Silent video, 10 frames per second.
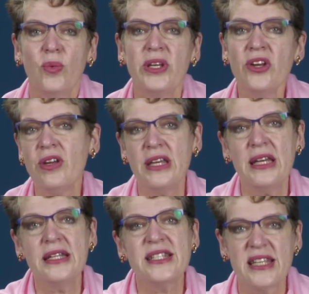When you're
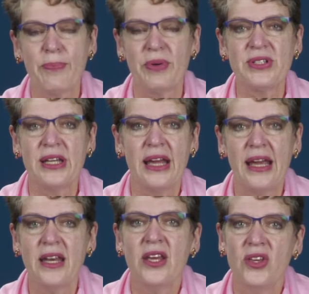eating supper
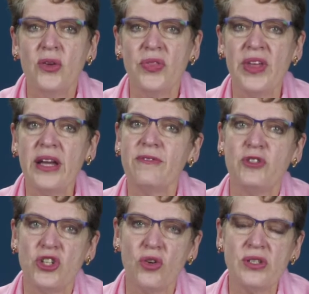tonight, you think of
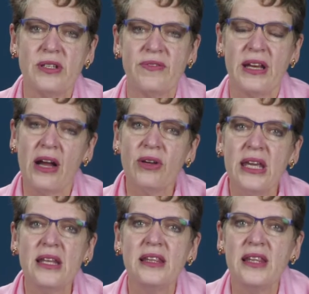Joseph and how
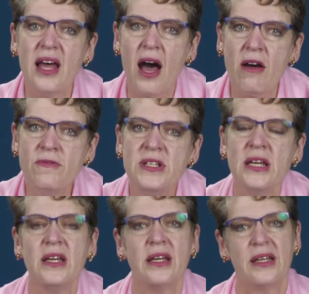he loved
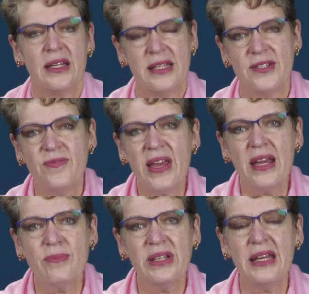his
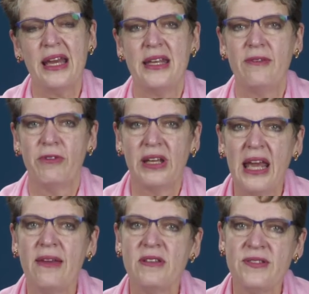family, and he
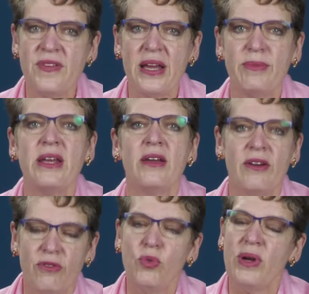forgave his family
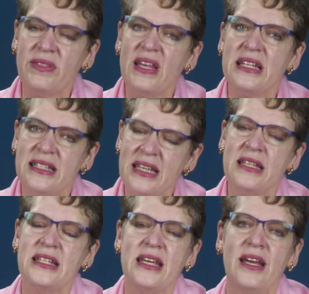for what they
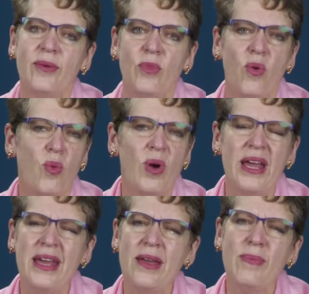did to him
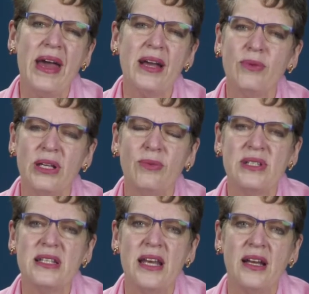way back when he
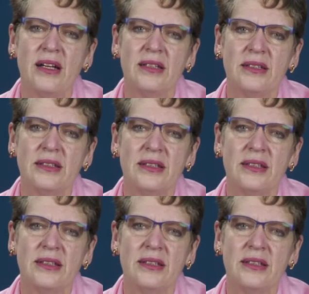was little.